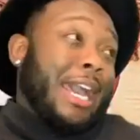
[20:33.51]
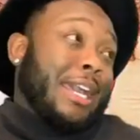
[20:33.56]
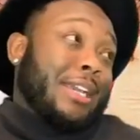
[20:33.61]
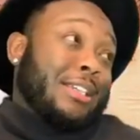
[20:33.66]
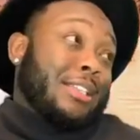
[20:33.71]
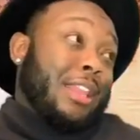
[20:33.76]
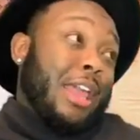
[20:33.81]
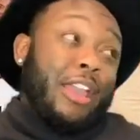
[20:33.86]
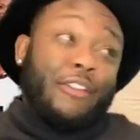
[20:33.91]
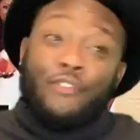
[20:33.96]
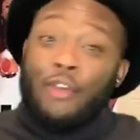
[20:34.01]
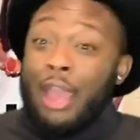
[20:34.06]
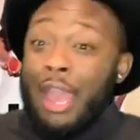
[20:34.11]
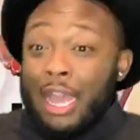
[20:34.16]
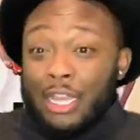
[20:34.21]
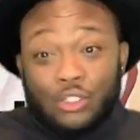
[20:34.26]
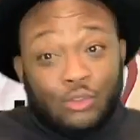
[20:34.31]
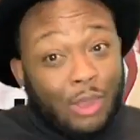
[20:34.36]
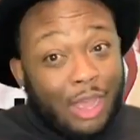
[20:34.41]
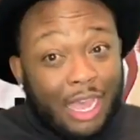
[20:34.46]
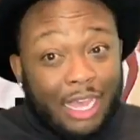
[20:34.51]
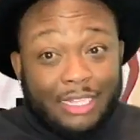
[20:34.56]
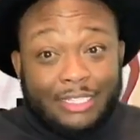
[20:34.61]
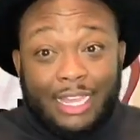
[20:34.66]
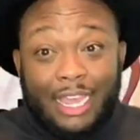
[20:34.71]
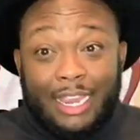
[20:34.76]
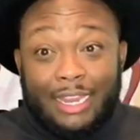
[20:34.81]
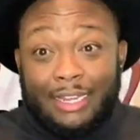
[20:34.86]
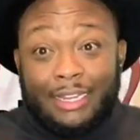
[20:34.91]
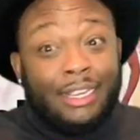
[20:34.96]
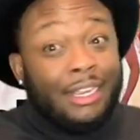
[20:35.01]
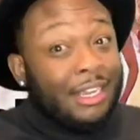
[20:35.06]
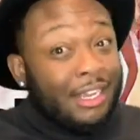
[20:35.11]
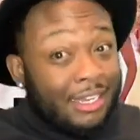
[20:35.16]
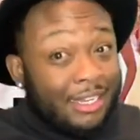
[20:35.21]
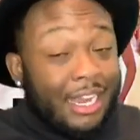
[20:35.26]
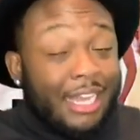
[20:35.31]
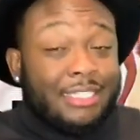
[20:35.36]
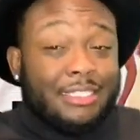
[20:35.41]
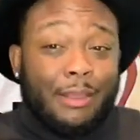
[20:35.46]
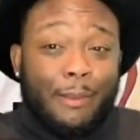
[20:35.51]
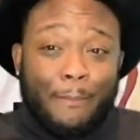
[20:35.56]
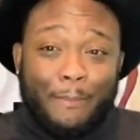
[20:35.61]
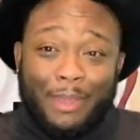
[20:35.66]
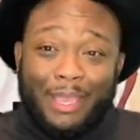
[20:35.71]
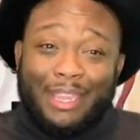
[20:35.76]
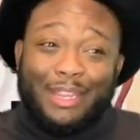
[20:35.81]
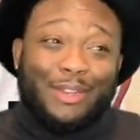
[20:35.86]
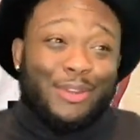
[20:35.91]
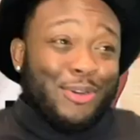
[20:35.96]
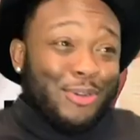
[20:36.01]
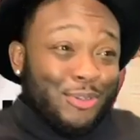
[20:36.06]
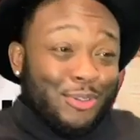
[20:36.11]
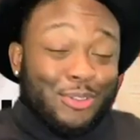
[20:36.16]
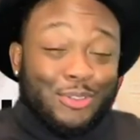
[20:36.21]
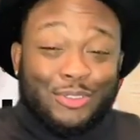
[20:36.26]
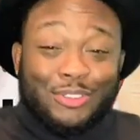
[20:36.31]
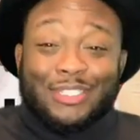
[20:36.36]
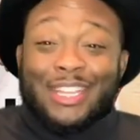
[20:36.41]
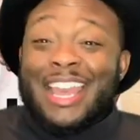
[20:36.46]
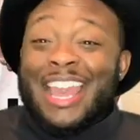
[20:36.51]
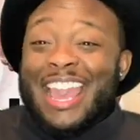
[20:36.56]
Like for Housewives, hey, that's some big news.